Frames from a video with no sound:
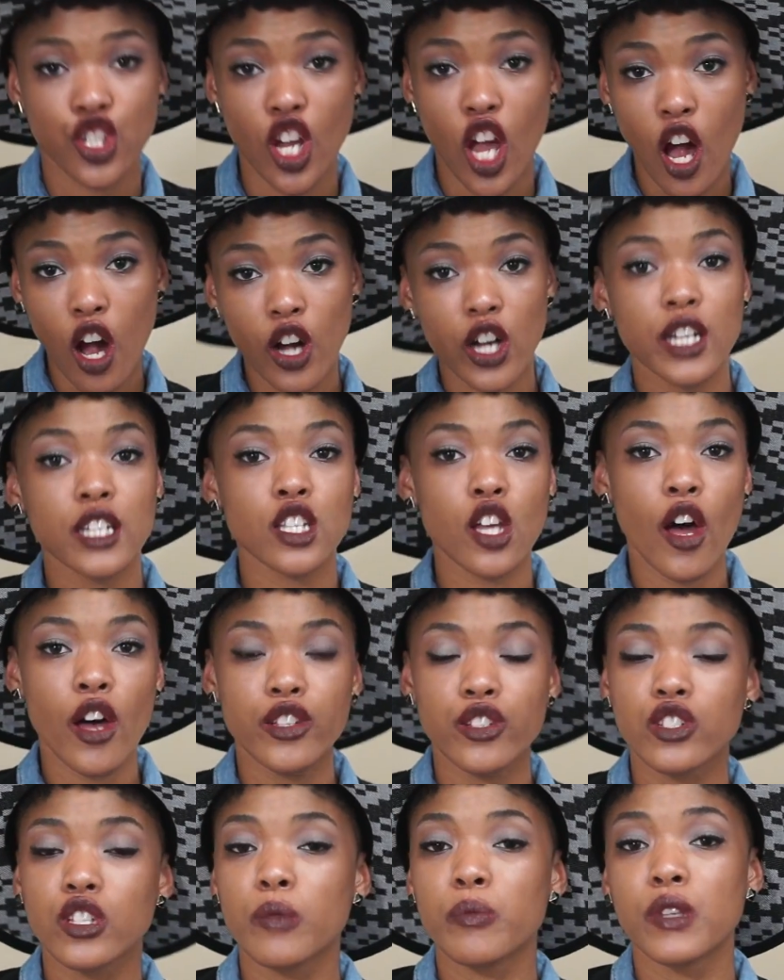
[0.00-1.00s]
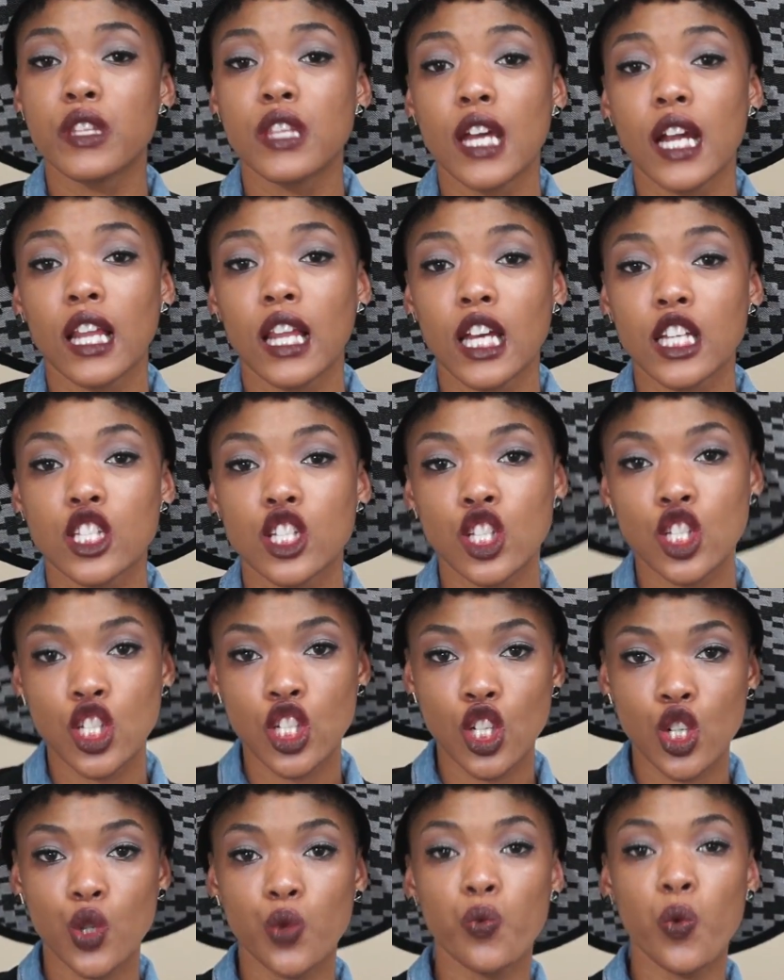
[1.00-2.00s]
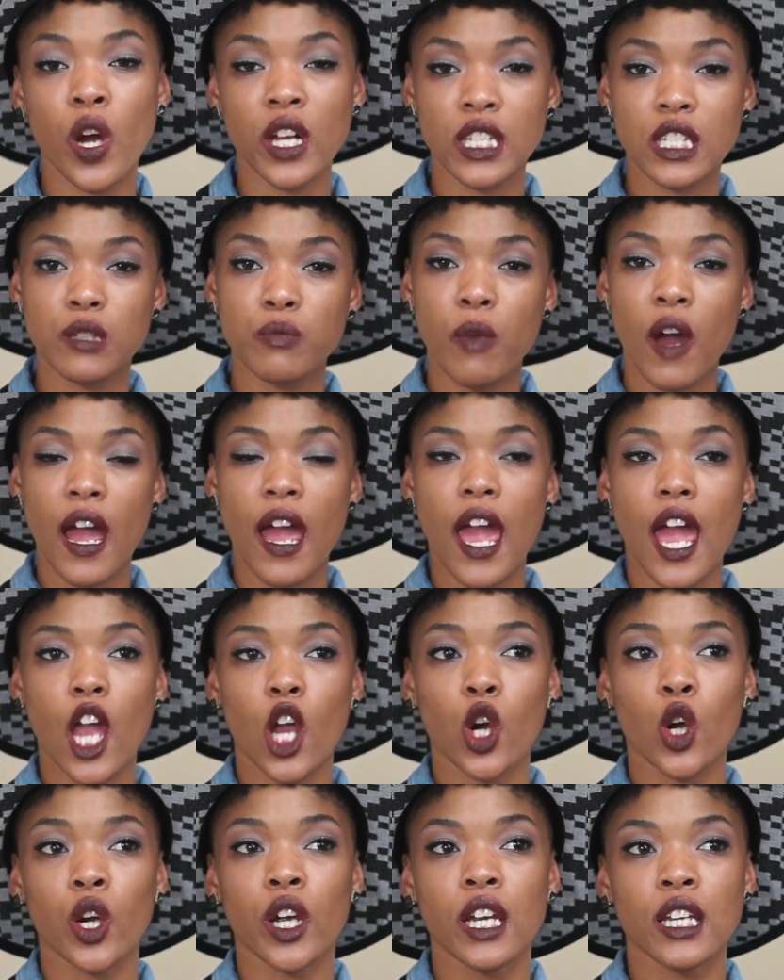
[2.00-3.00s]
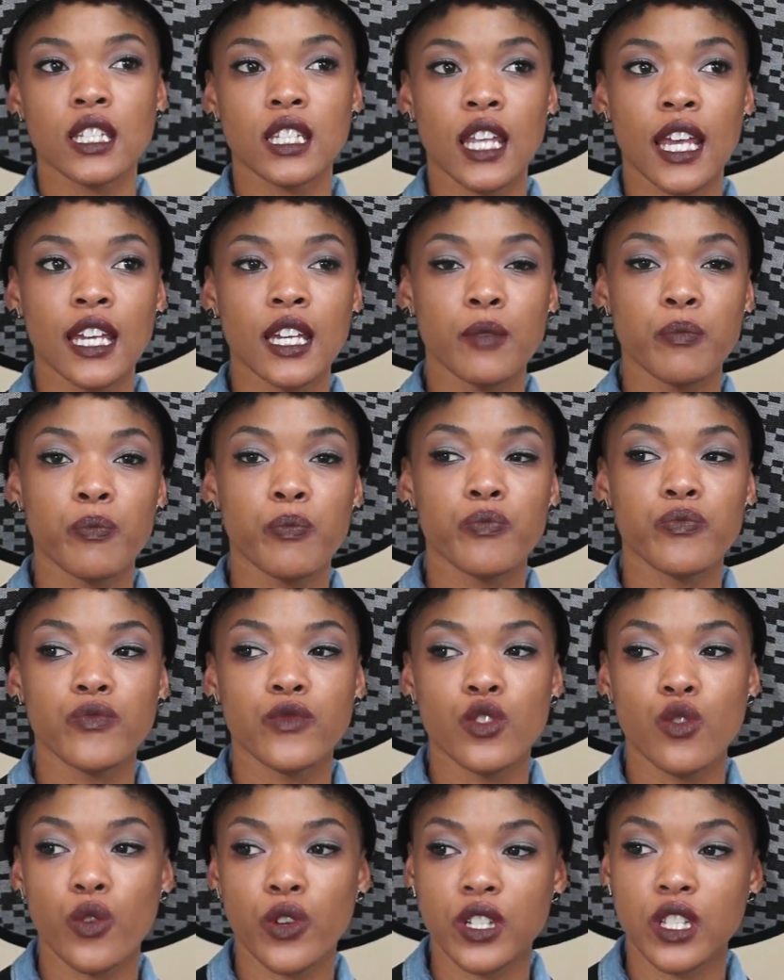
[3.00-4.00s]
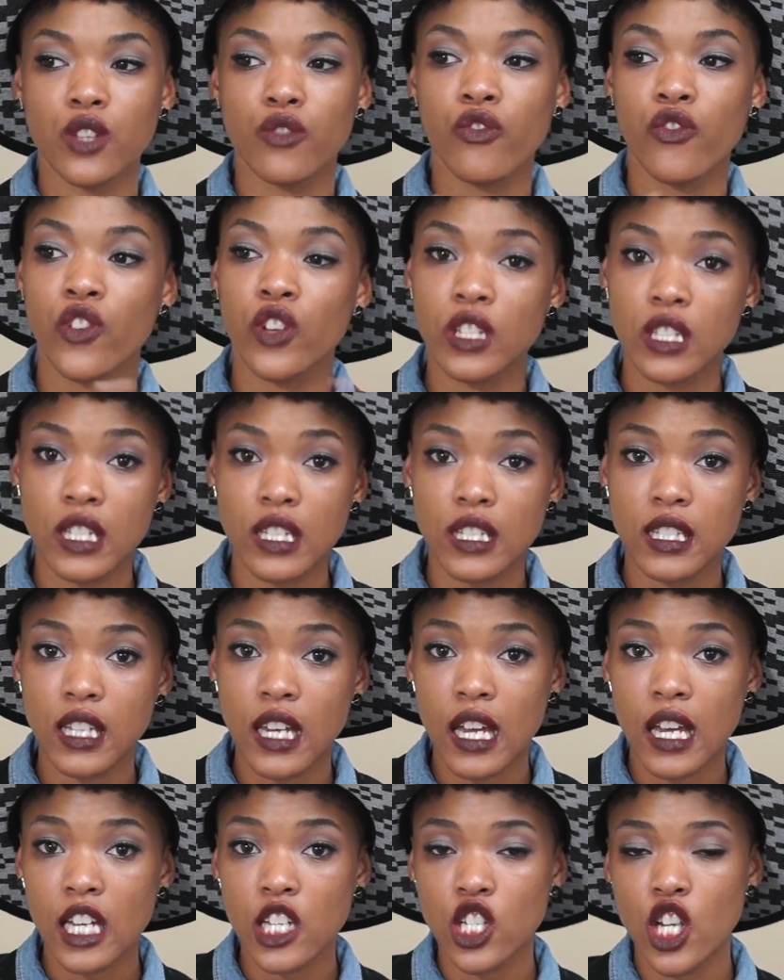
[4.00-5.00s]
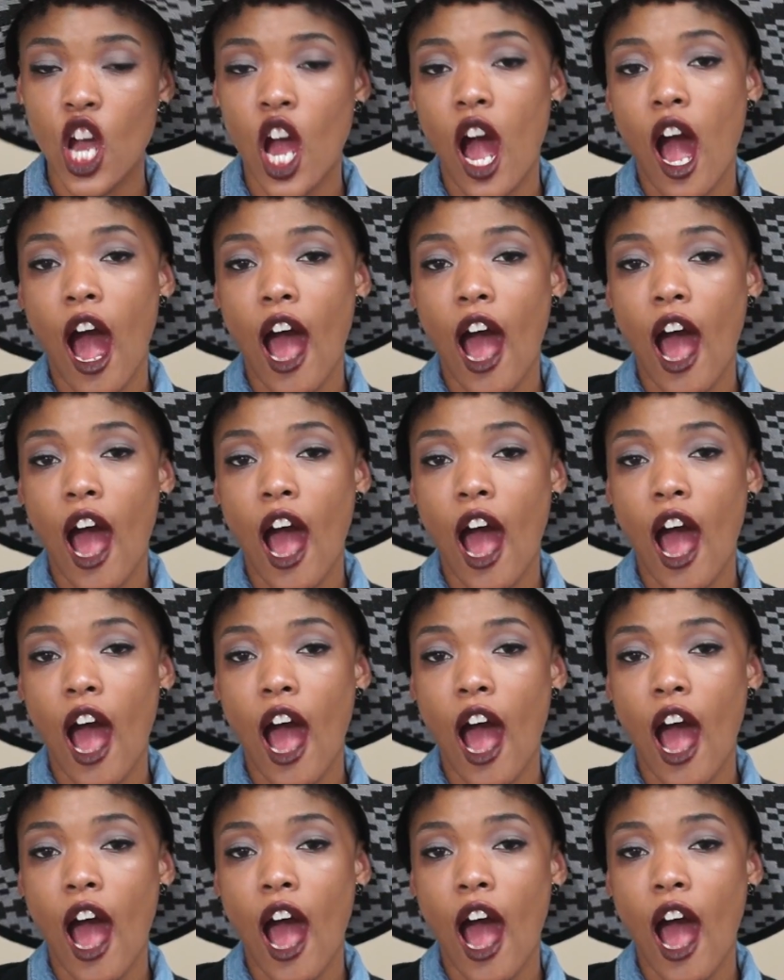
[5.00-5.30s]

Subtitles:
gel is also something that I like to do once my hair is like towards the frizzy stage.